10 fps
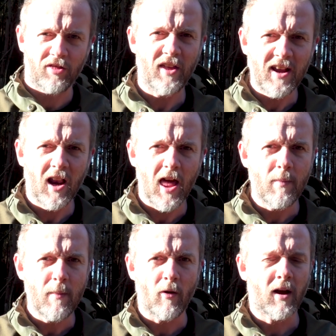think a
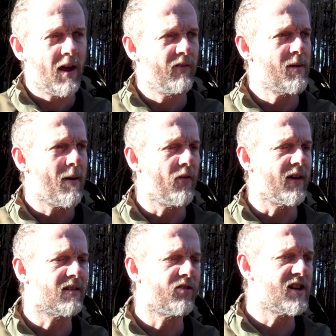little bit more cleverly about
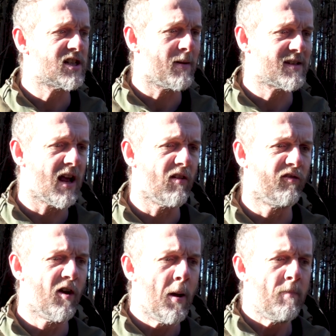this and think to
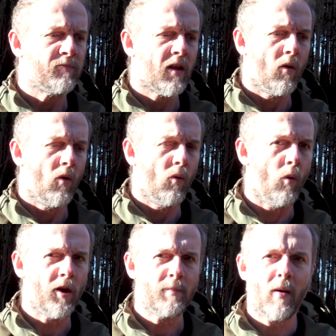myself,
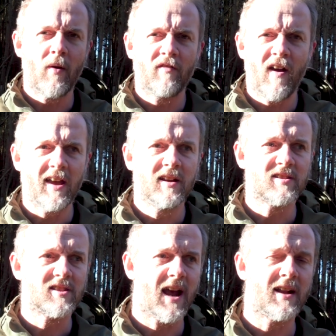what about if I
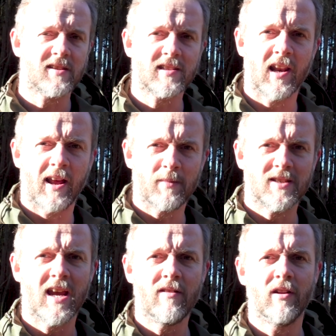can start to select
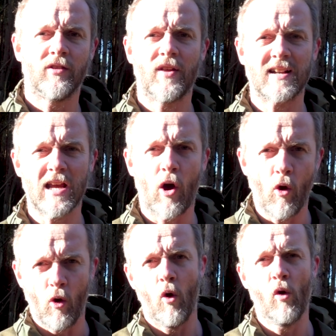materials that are
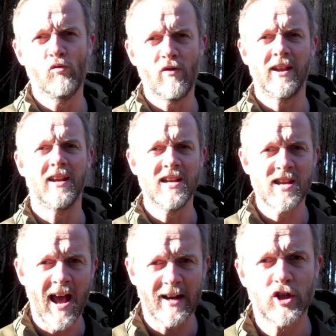already
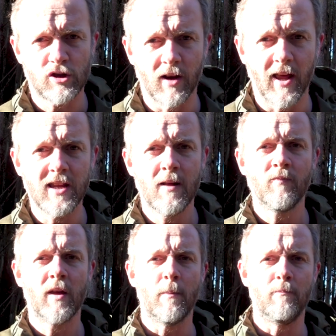naturally
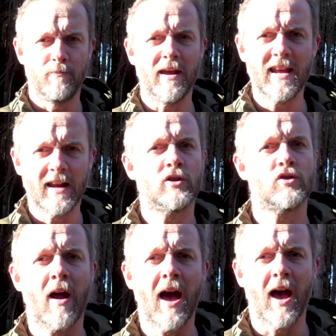being
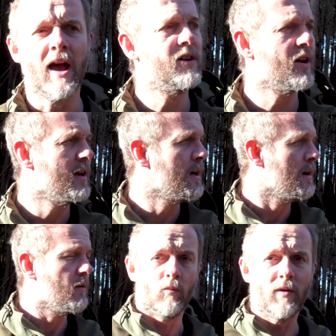dried
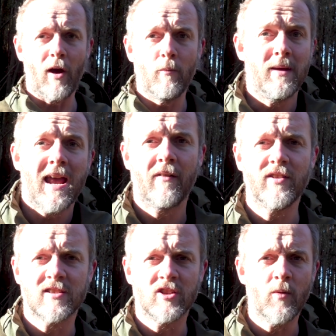without me
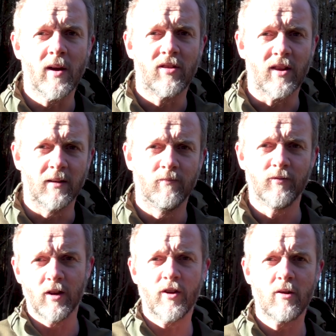having to do anything.
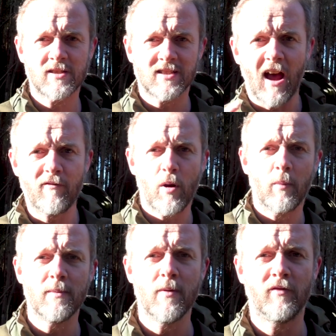You'll notice that I've
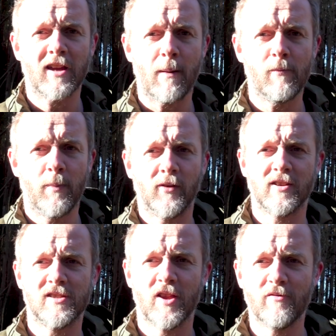probably moved camera
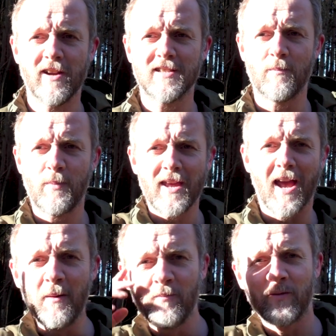position and the reason being,